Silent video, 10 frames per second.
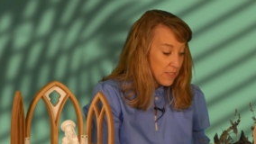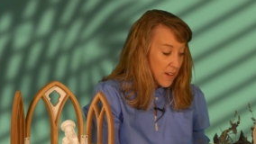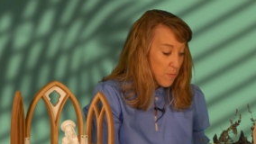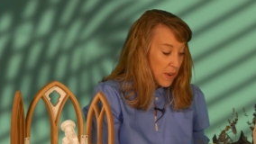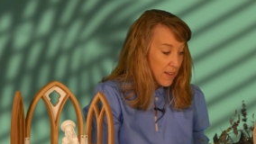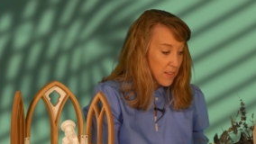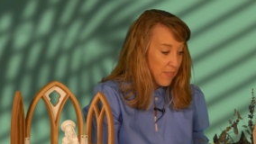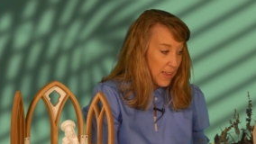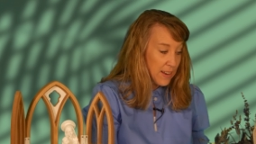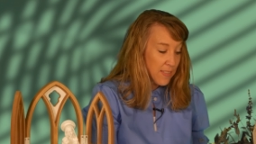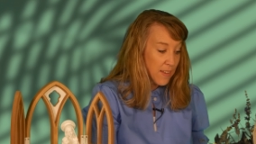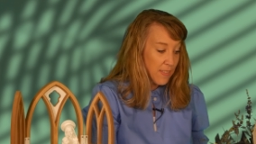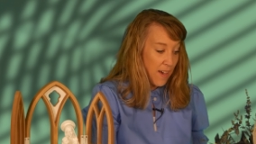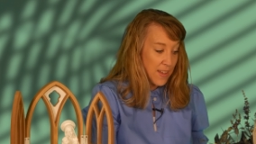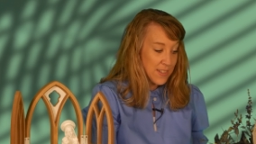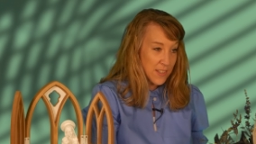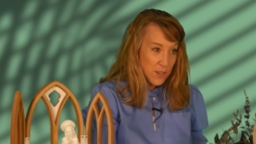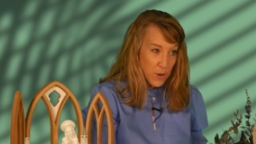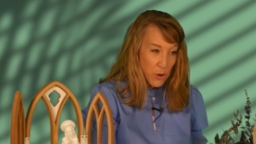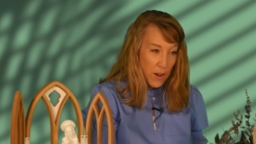thumb and I love anything that
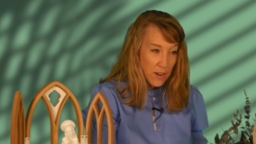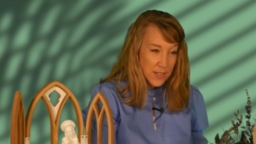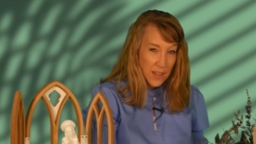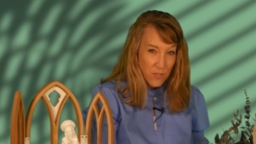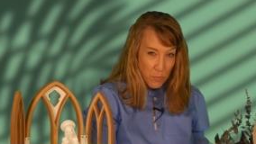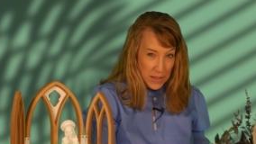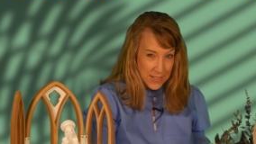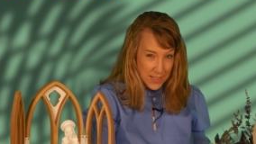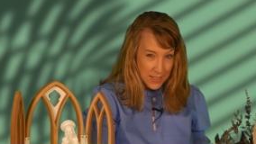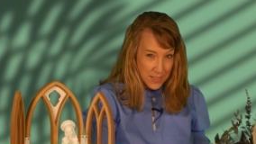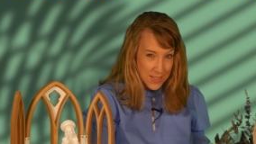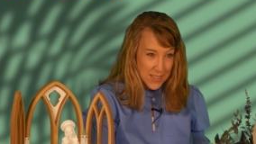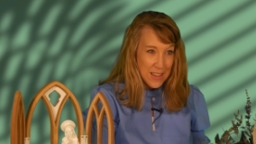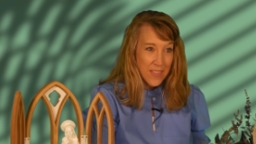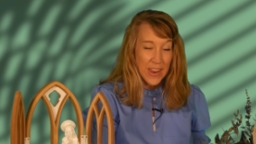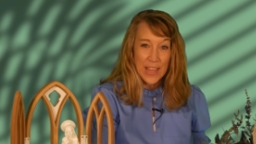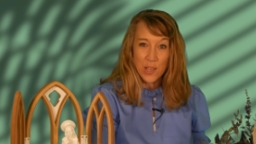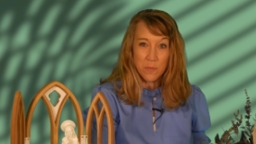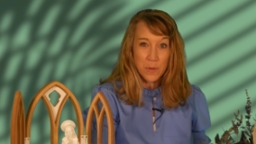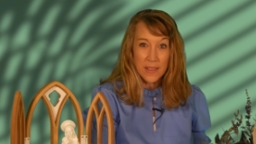doesn't require a ton of maintenance, that I
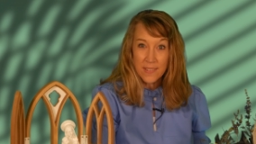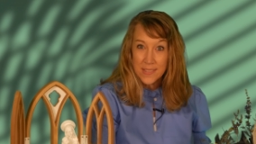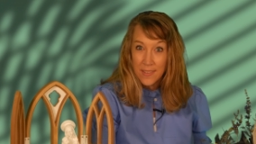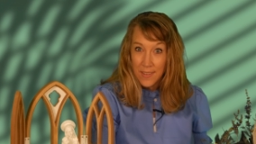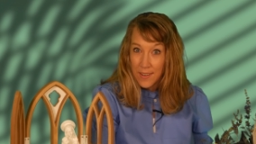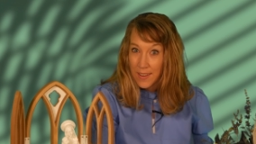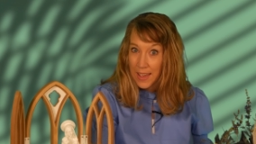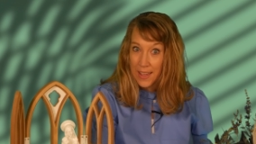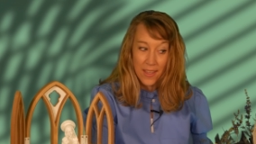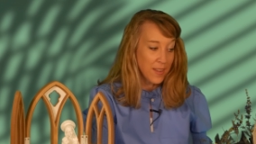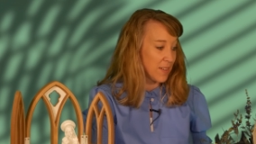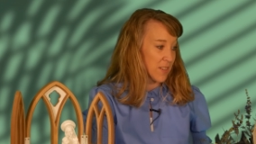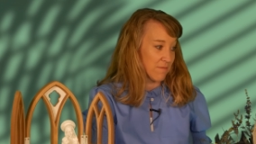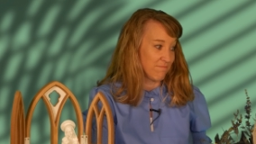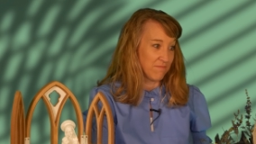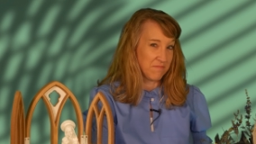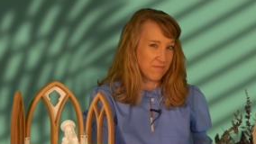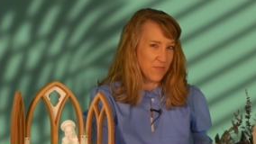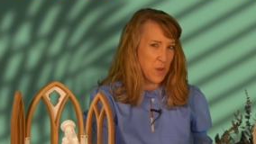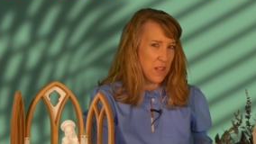can plant it and,
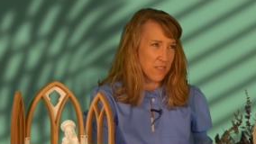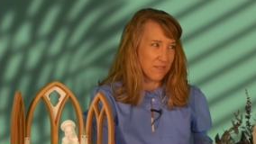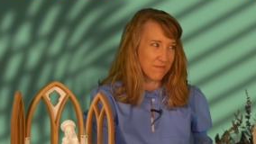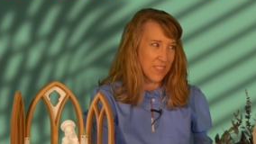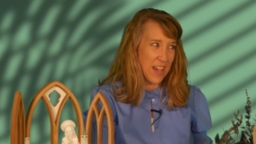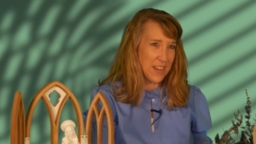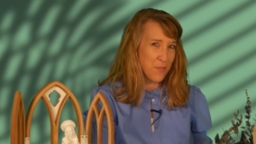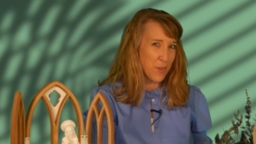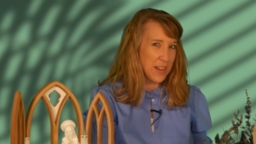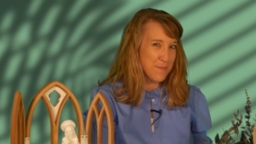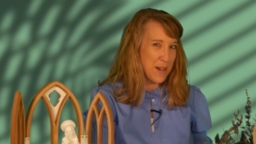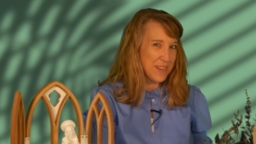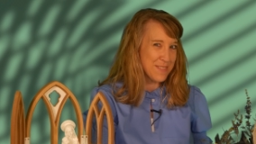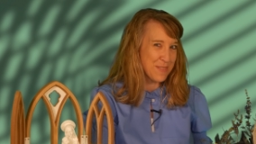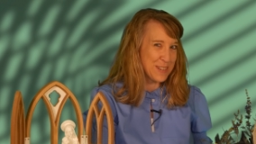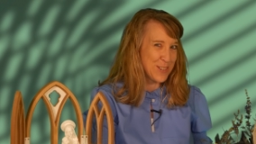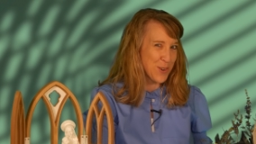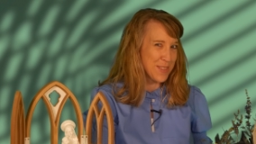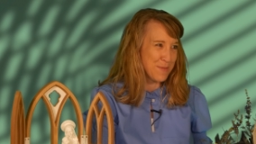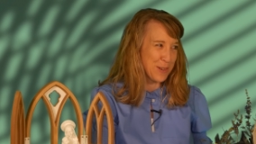well, kind of forget about it, but
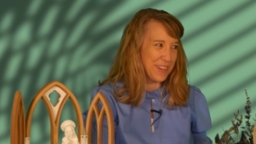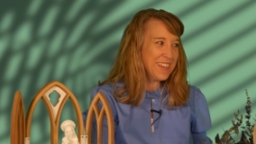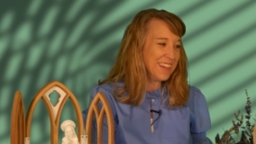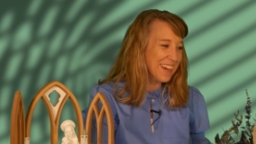enjoy the beauty.